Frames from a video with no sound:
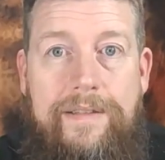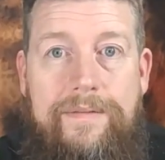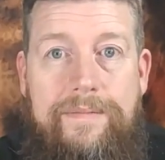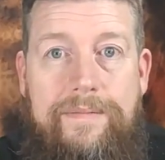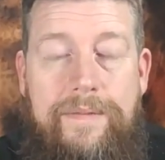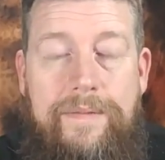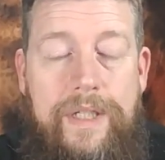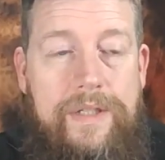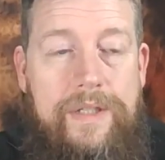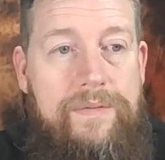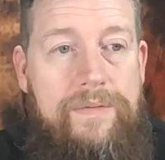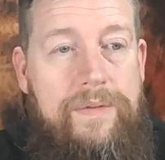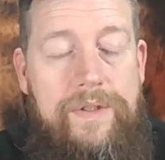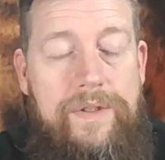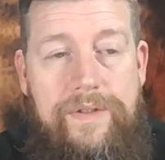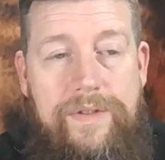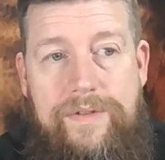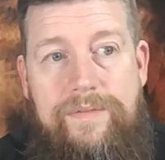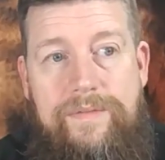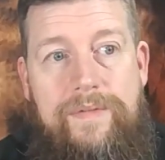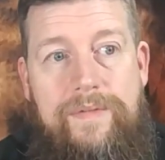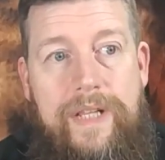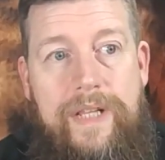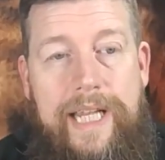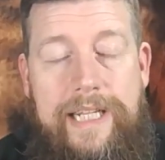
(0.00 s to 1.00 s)
which was
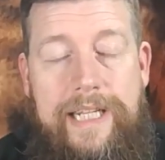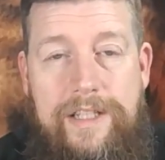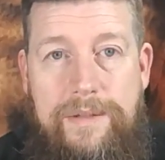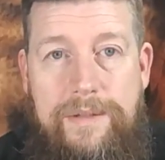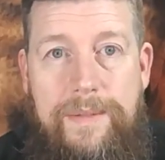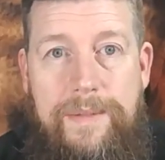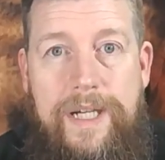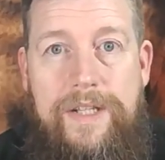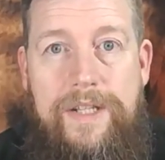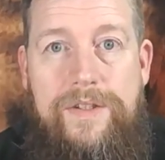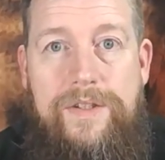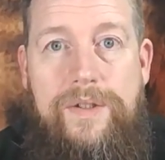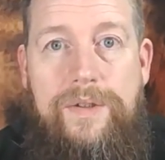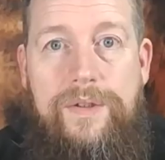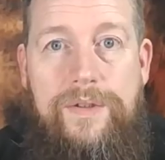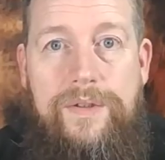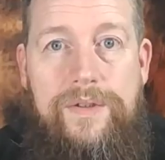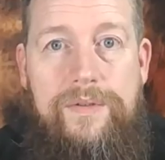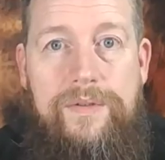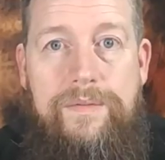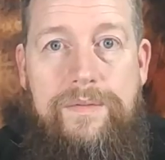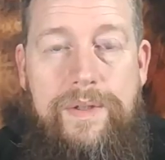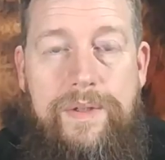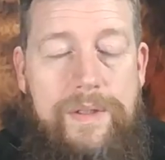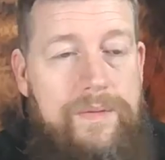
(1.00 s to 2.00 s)
in tomato sauce,
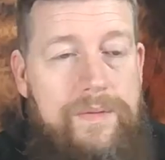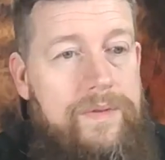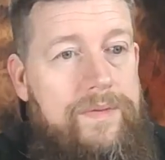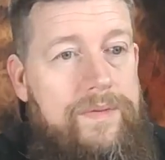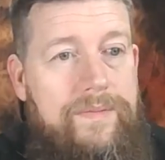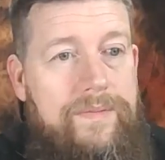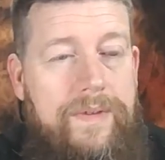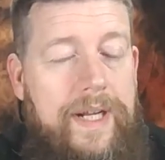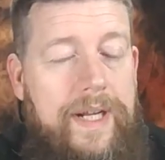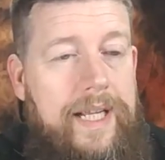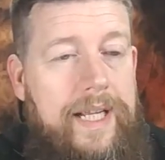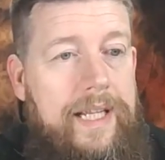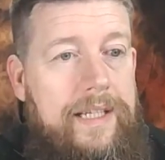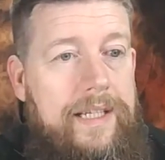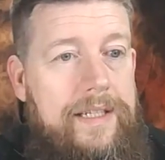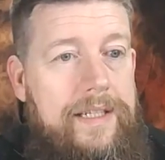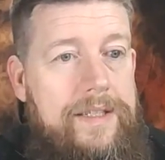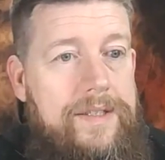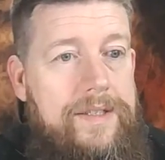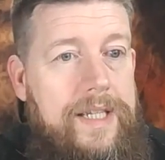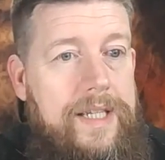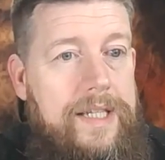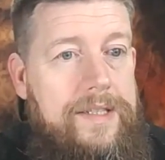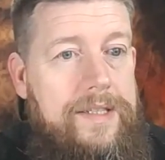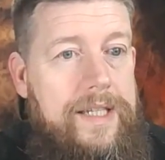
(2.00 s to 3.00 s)
which was fucking
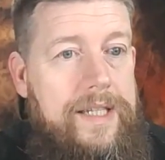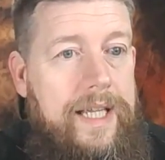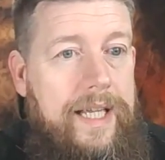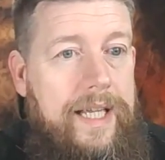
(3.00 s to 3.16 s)
disgusting.